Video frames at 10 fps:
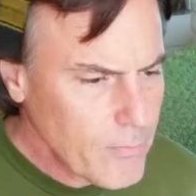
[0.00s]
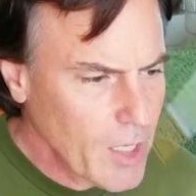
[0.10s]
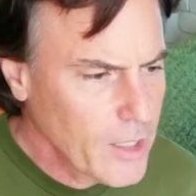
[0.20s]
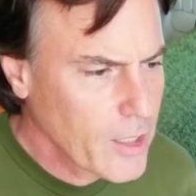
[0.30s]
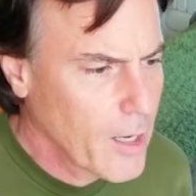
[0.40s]

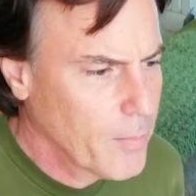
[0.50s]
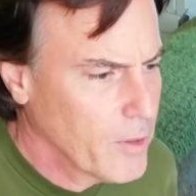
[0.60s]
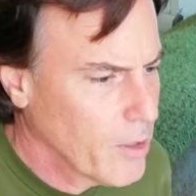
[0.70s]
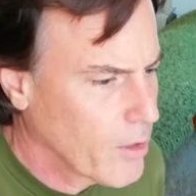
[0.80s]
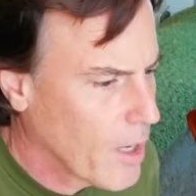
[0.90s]
A couple
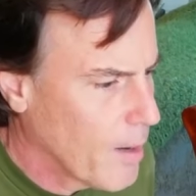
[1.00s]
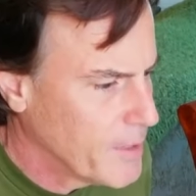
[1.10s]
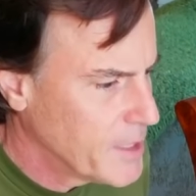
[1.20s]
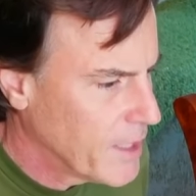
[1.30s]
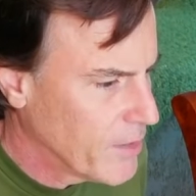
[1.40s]
little
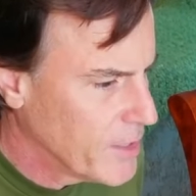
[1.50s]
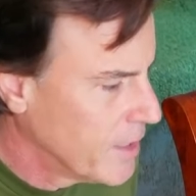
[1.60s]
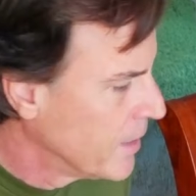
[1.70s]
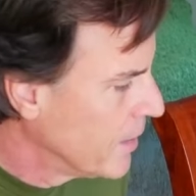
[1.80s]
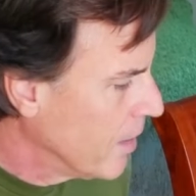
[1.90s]
commentary
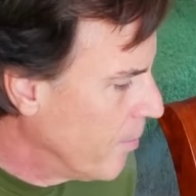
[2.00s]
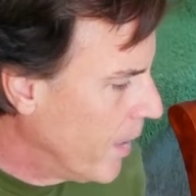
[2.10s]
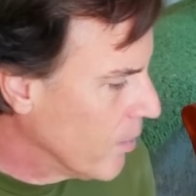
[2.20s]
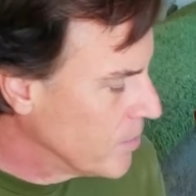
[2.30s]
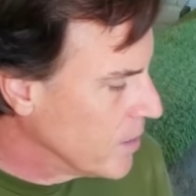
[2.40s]

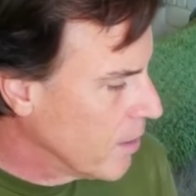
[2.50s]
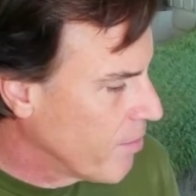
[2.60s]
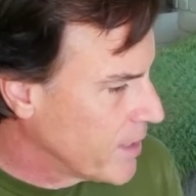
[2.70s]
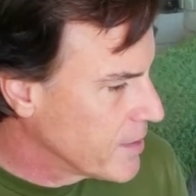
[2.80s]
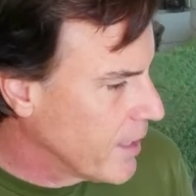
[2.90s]
about
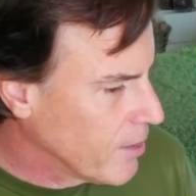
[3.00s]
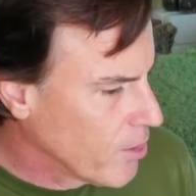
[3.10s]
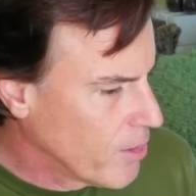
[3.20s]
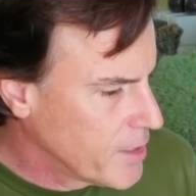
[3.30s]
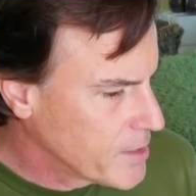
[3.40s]
things that I
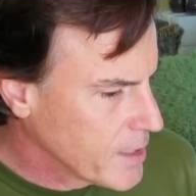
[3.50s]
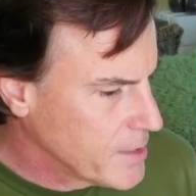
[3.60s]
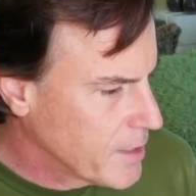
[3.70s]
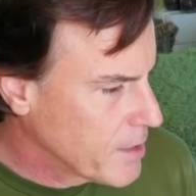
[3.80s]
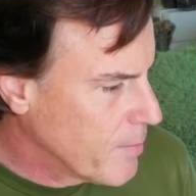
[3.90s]
learned as I
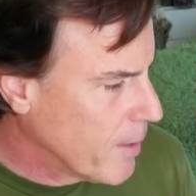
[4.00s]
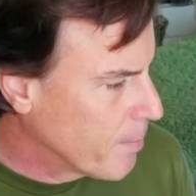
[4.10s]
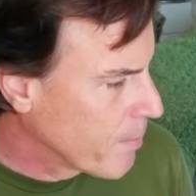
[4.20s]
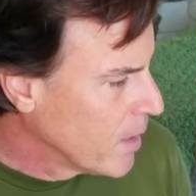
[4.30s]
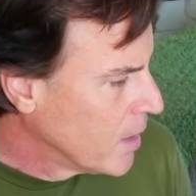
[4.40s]
set them
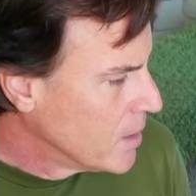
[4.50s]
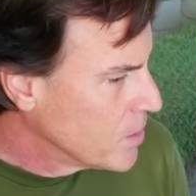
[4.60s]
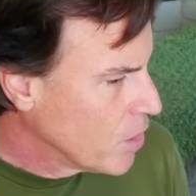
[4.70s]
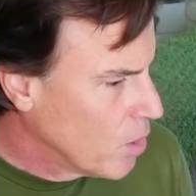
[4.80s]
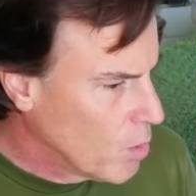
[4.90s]
up.
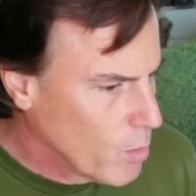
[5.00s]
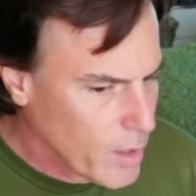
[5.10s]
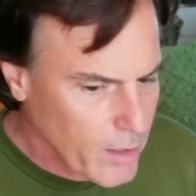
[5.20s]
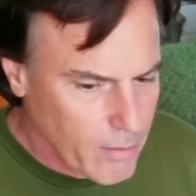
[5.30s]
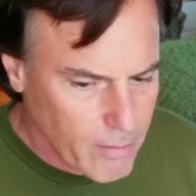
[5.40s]

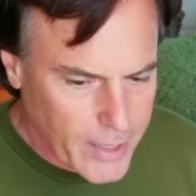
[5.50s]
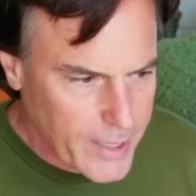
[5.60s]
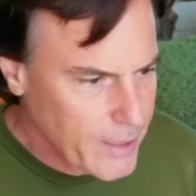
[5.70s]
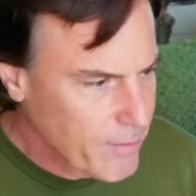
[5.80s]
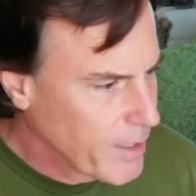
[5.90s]
So like
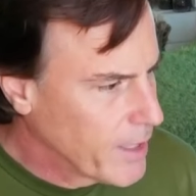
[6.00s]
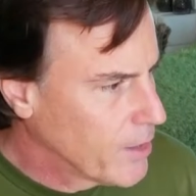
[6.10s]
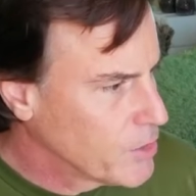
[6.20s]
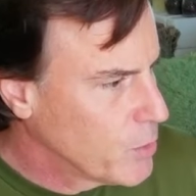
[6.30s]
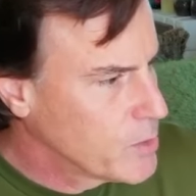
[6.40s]
anything
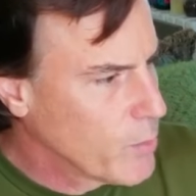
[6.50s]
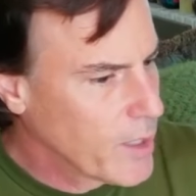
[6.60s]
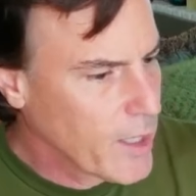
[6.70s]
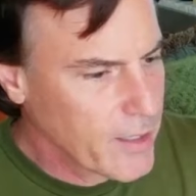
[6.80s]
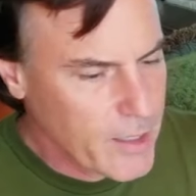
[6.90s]
else, you always want
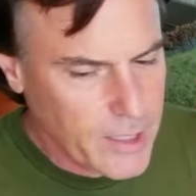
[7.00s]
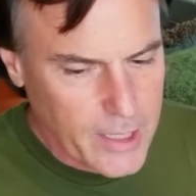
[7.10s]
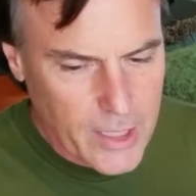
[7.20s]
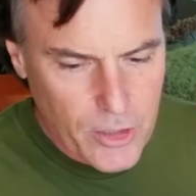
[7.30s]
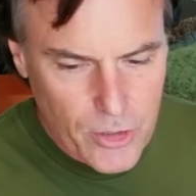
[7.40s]
to kind of
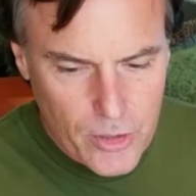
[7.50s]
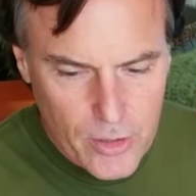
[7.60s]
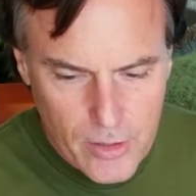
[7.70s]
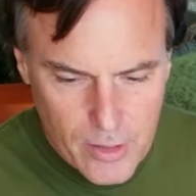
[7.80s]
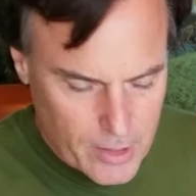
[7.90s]
clean
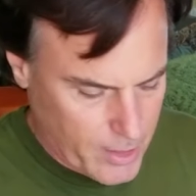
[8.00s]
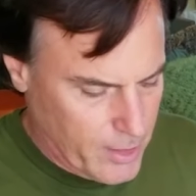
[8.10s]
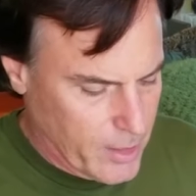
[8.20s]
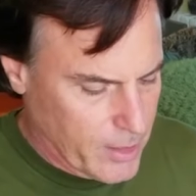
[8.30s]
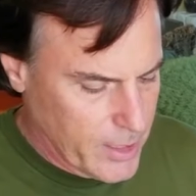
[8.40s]
your
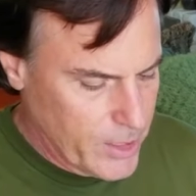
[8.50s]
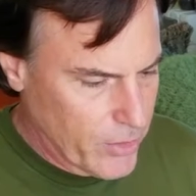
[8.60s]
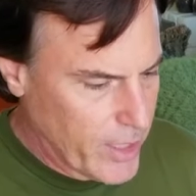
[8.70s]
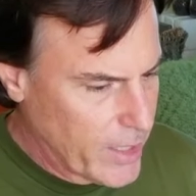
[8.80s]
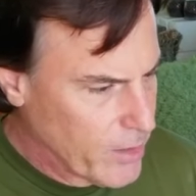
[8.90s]

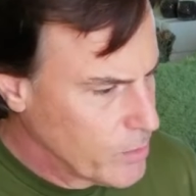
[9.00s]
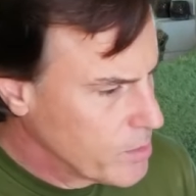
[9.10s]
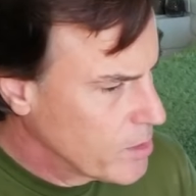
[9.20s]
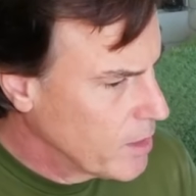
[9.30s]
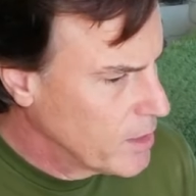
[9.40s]

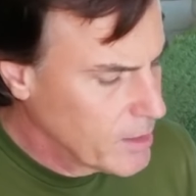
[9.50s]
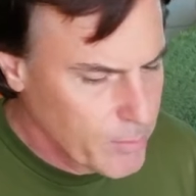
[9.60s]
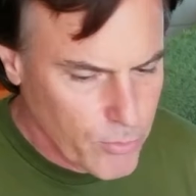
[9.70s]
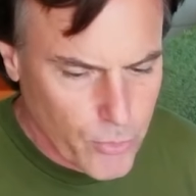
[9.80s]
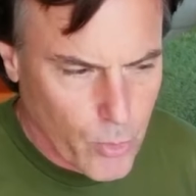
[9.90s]
arrows
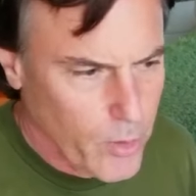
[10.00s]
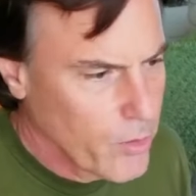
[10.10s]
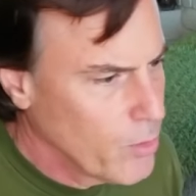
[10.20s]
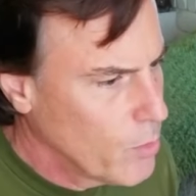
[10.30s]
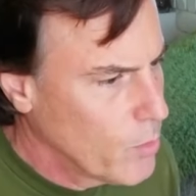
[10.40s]
before
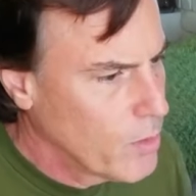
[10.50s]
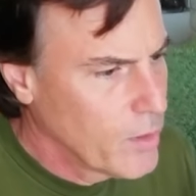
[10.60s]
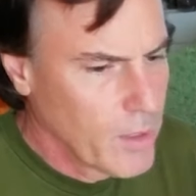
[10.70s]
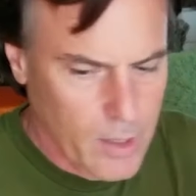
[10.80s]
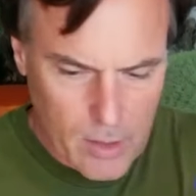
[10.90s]
you
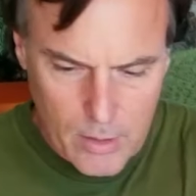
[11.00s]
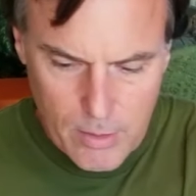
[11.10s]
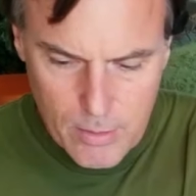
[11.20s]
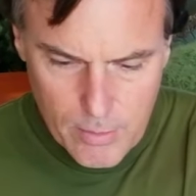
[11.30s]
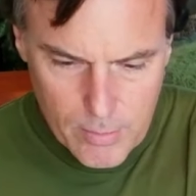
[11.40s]

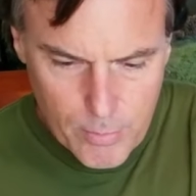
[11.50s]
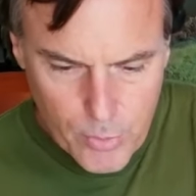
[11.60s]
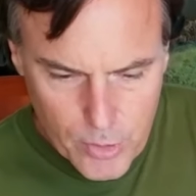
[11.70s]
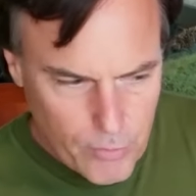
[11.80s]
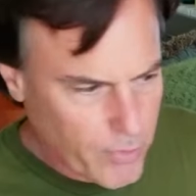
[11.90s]

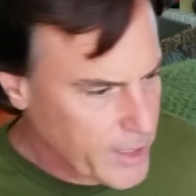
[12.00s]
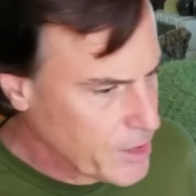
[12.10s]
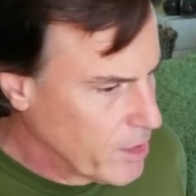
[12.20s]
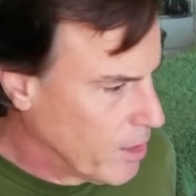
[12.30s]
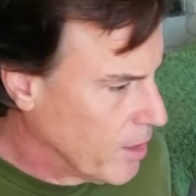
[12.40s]
put your
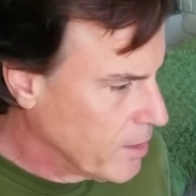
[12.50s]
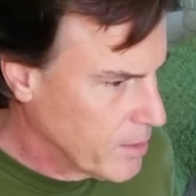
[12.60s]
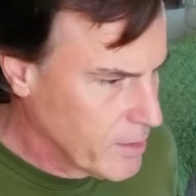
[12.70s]
fletching on.